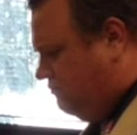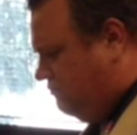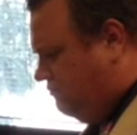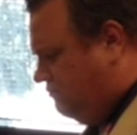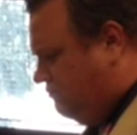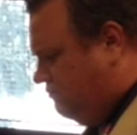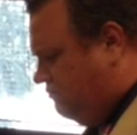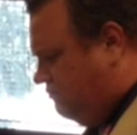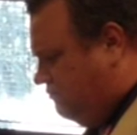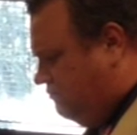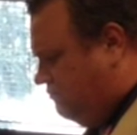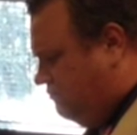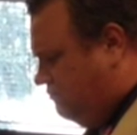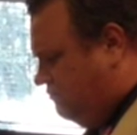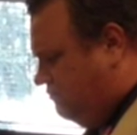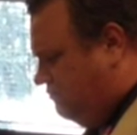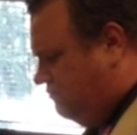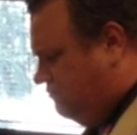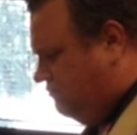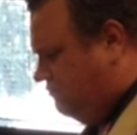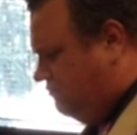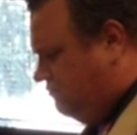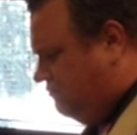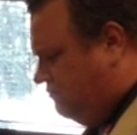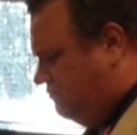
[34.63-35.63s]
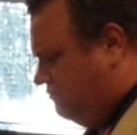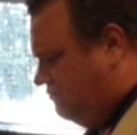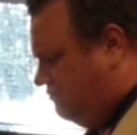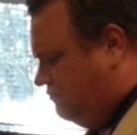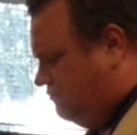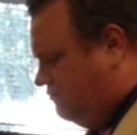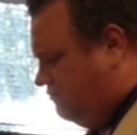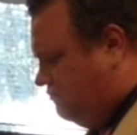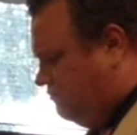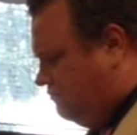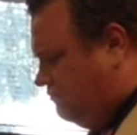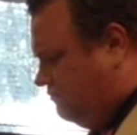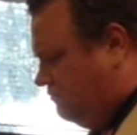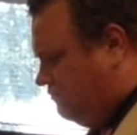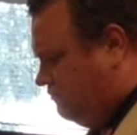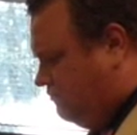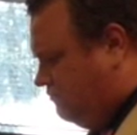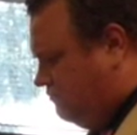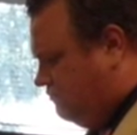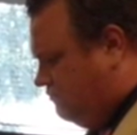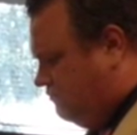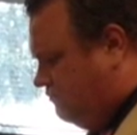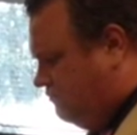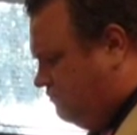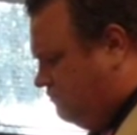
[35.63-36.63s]

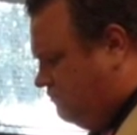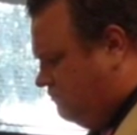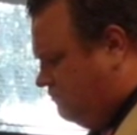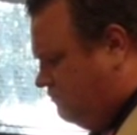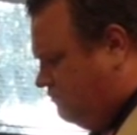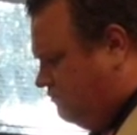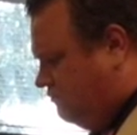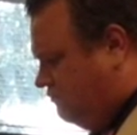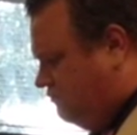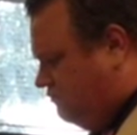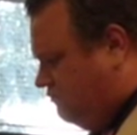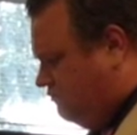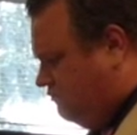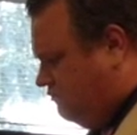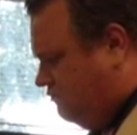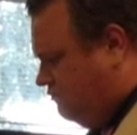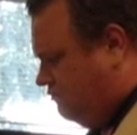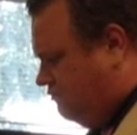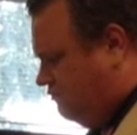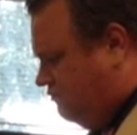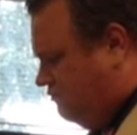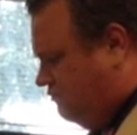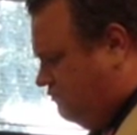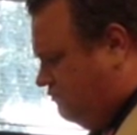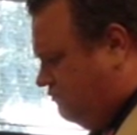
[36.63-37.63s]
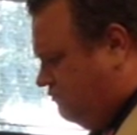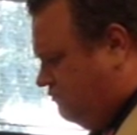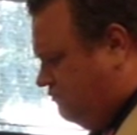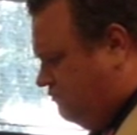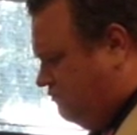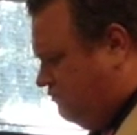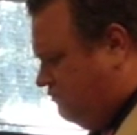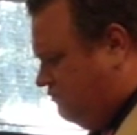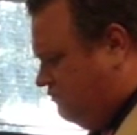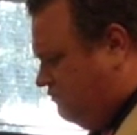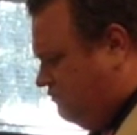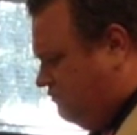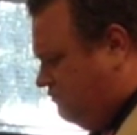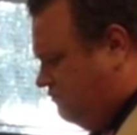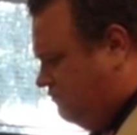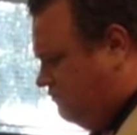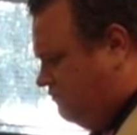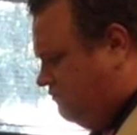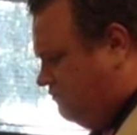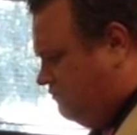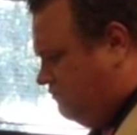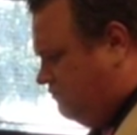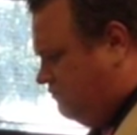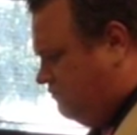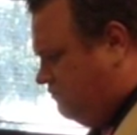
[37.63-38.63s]

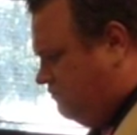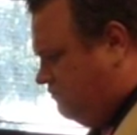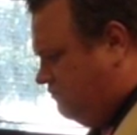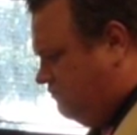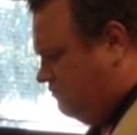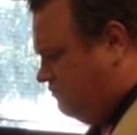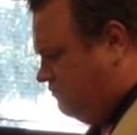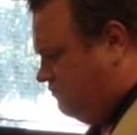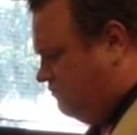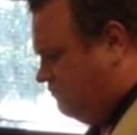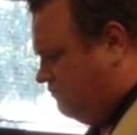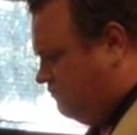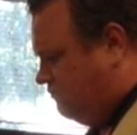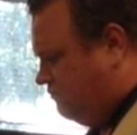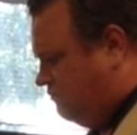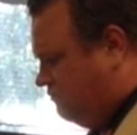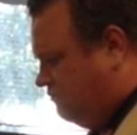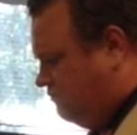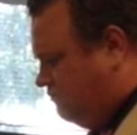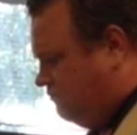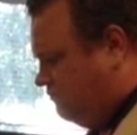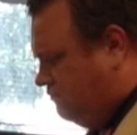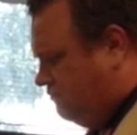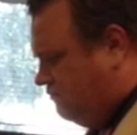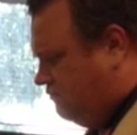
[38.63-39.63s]
(not speaking)